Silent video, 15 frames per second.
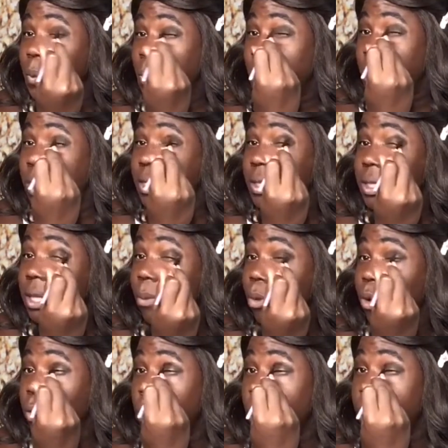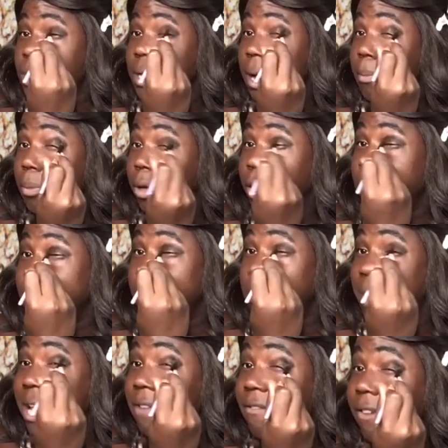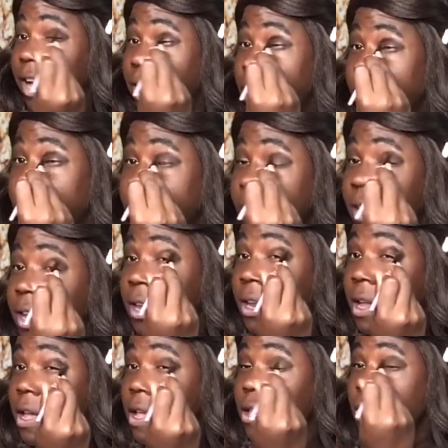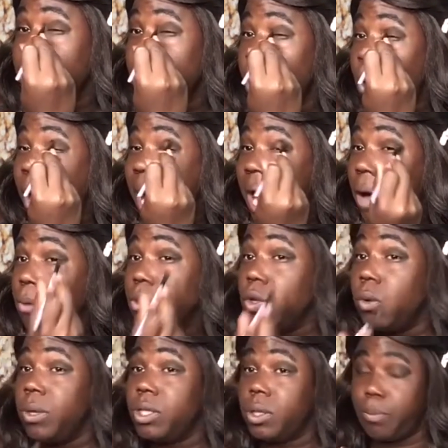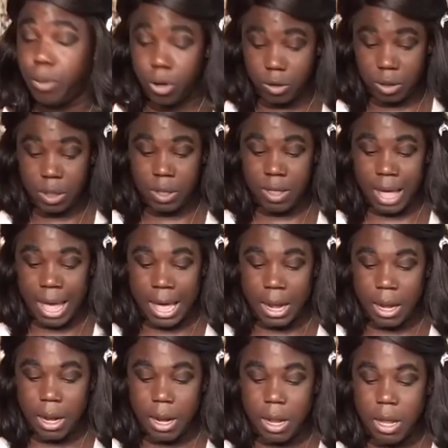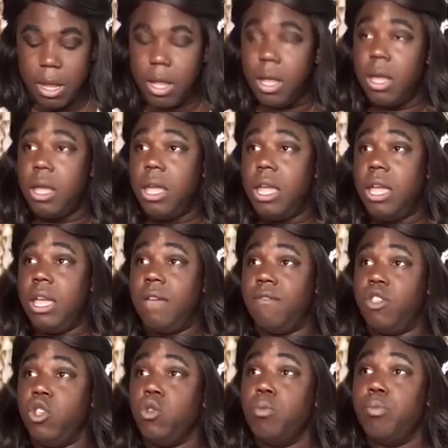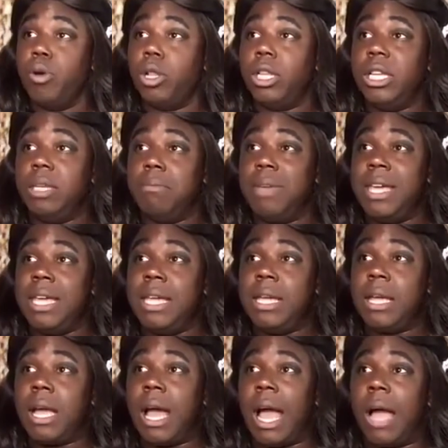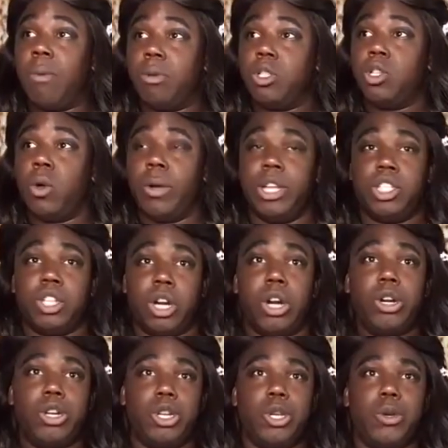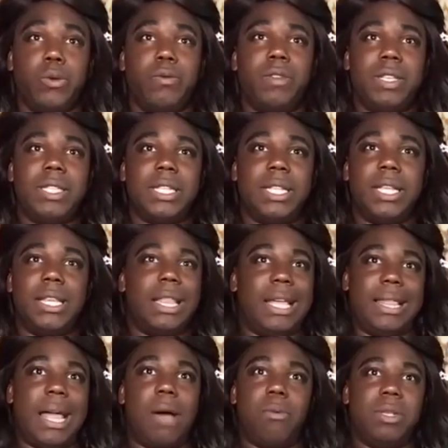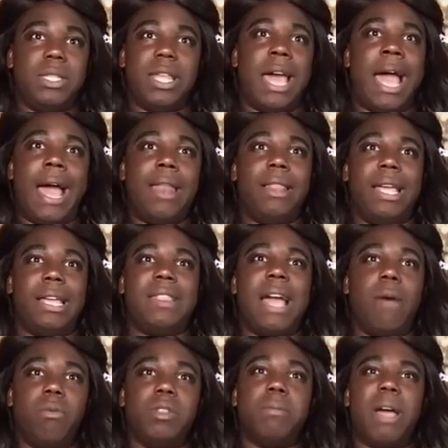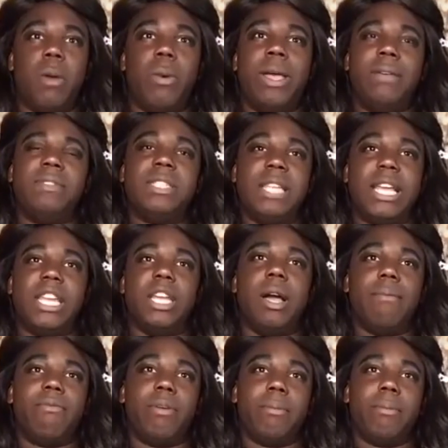was someone who always got bullied and made fun of, and, you know, I was always the person that if you bullied me, I was going to hurt you physically. Like, that was that. Like, that was my way of standing up for